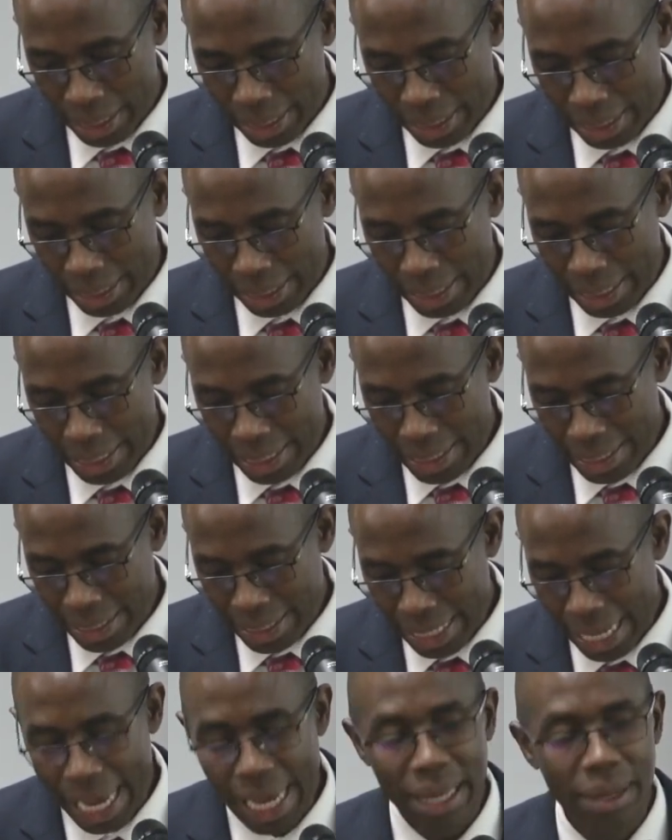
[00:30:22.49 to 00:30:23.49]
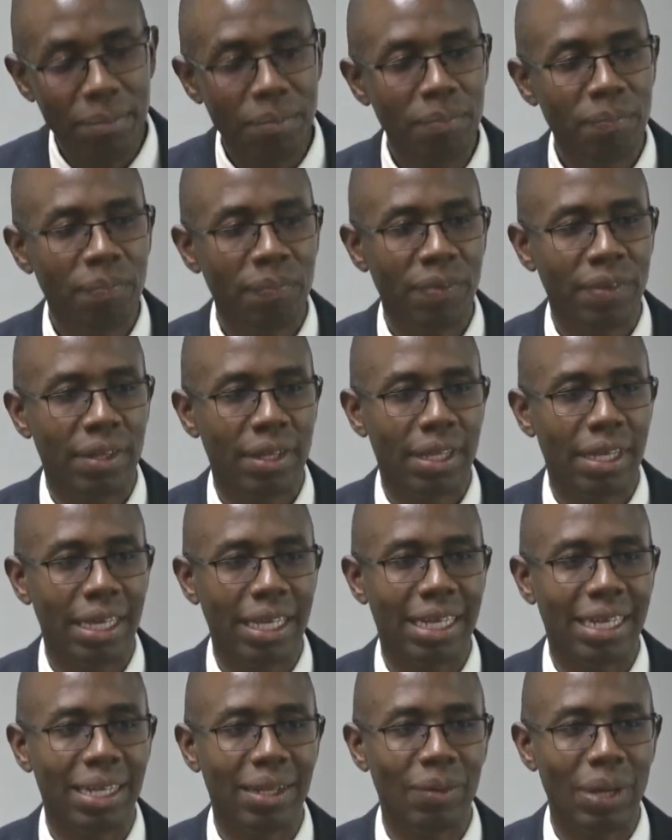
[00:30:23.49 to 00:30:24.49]
In its time,
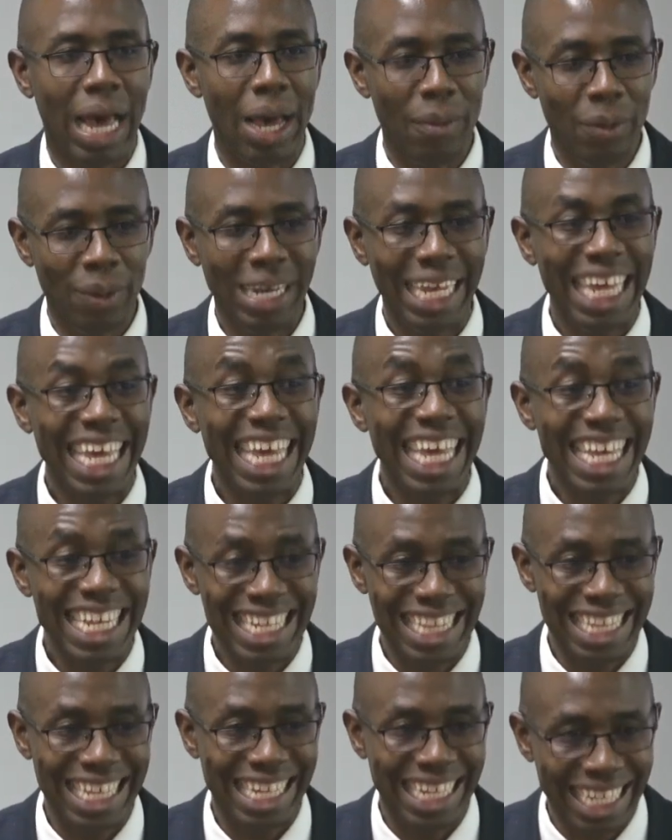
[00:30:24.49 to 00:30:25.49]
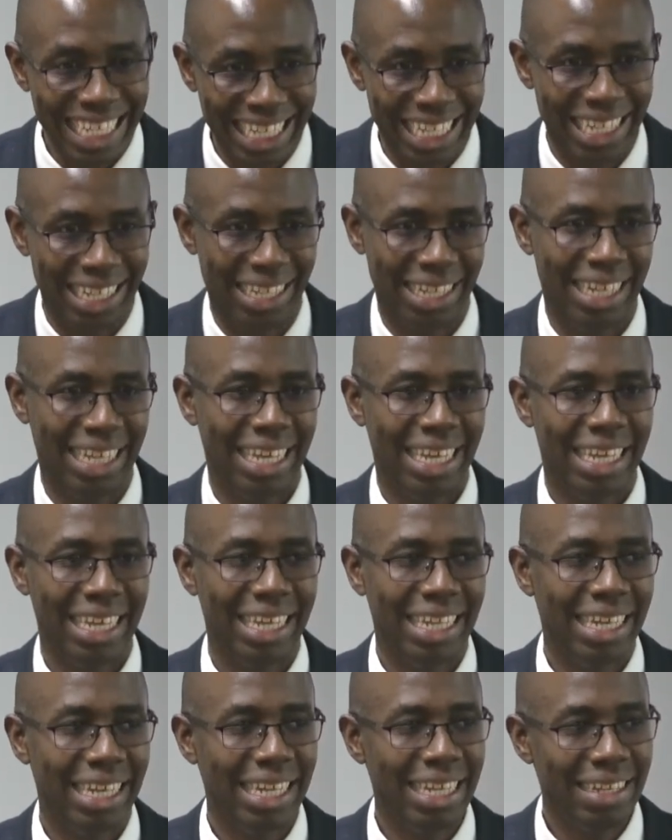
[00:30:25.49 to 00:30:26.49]
I will hasten it.
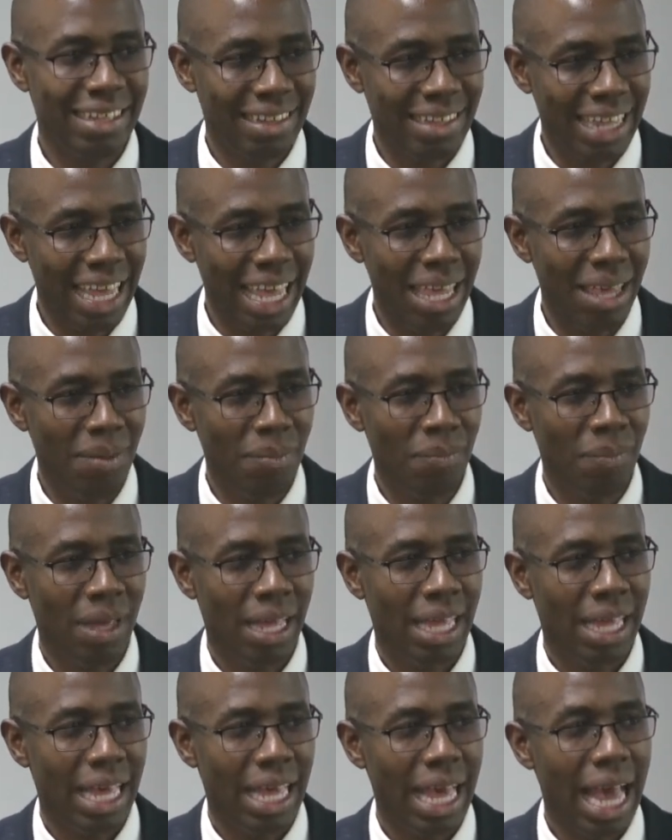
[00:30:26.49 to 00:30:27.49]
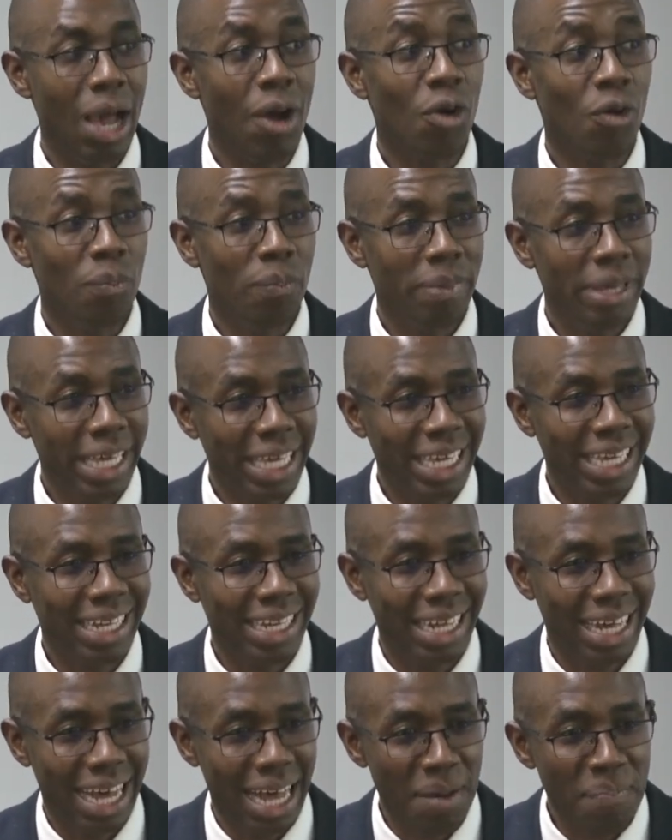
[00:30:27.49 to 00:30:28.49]
In its time, I will make it
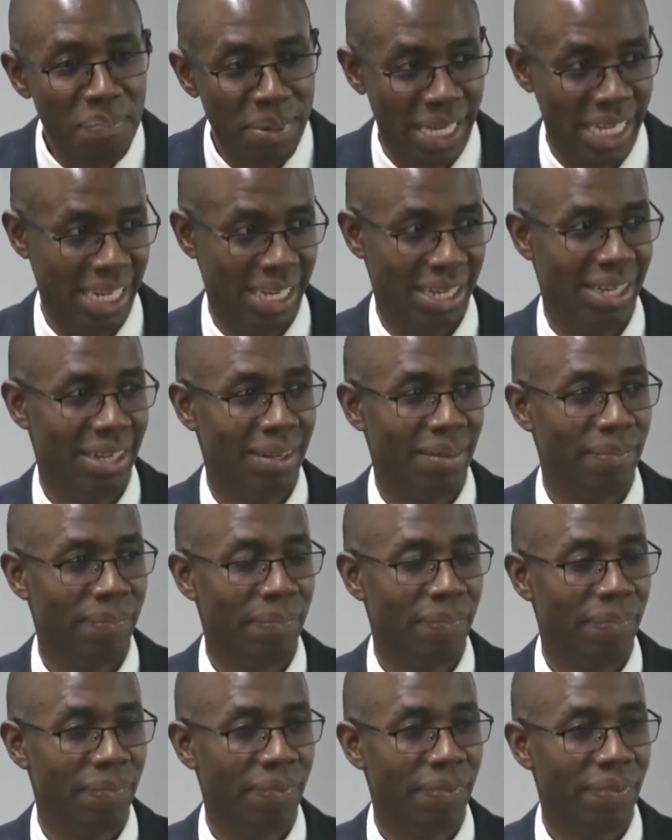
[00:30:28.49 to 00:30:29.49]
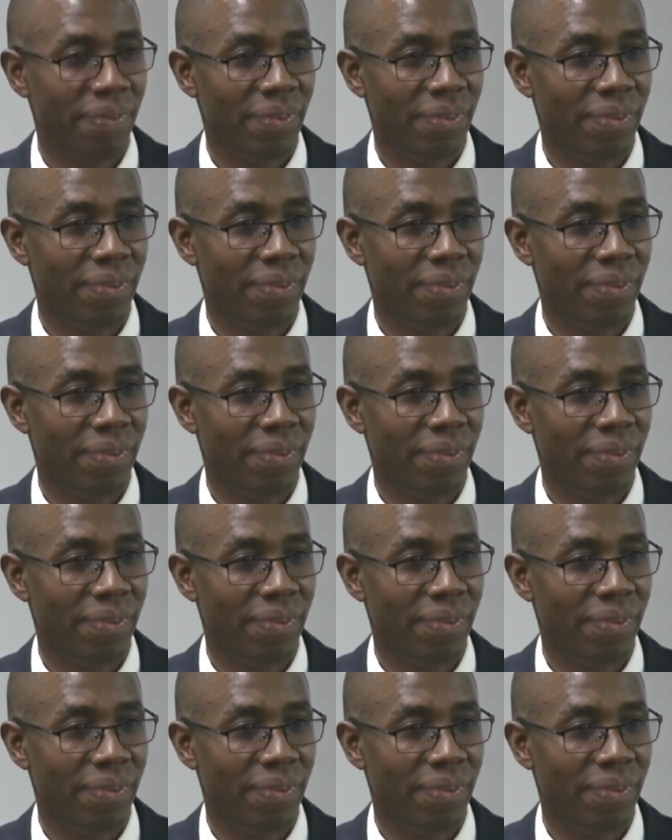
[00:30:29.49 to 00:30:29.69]
happen. Amen.